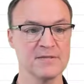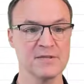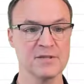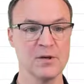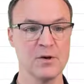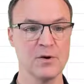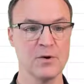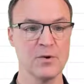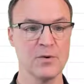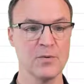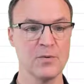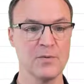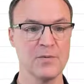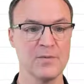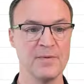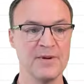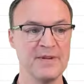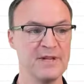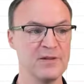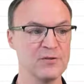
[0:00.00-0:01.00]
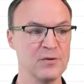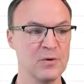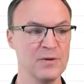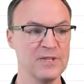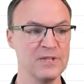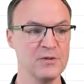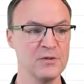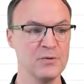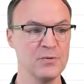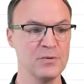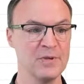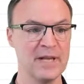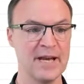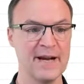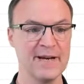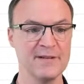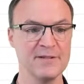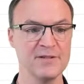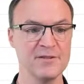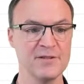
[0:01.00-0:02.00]
So there's only two
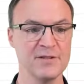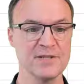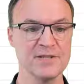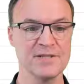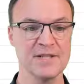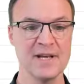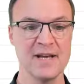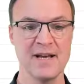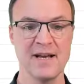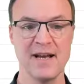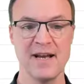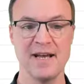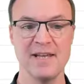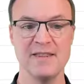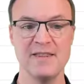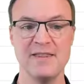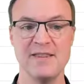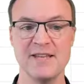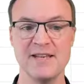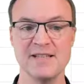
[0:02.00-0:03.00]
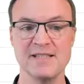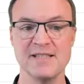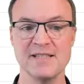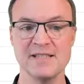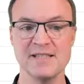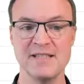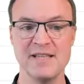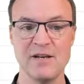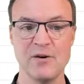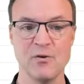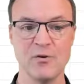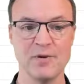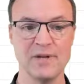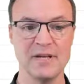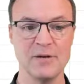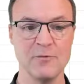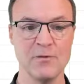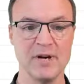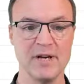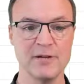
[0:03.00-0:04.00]
Lannisters, and this is the
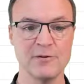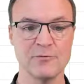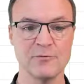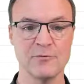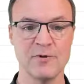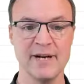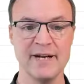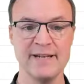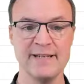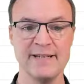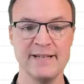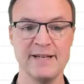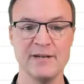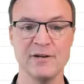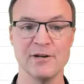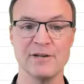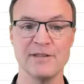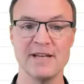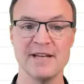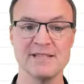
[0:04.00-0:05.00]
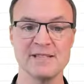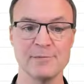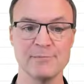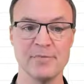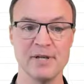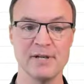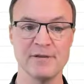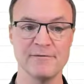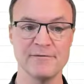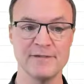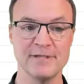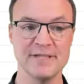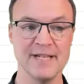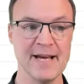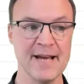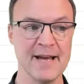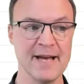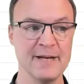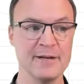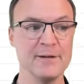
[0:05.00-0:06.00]
only one right here that's above
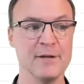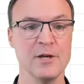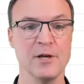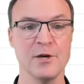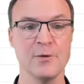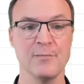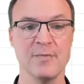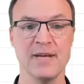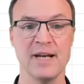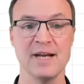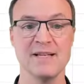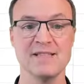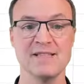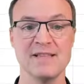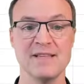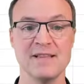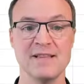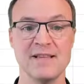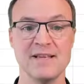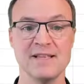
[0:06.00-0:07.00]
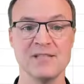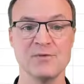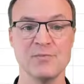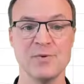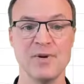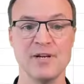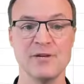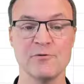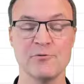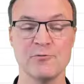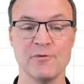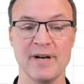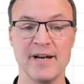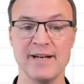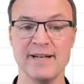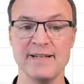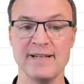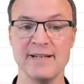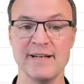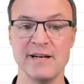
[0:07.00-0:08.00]
ten, because this one
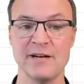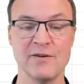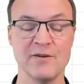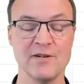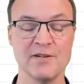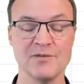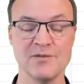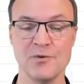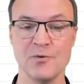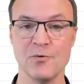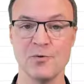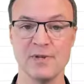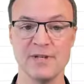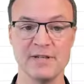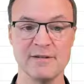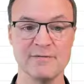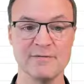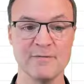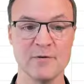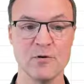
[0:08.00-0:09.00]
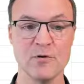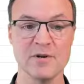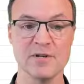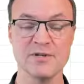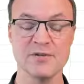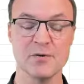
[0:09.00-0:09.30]
right here is only four.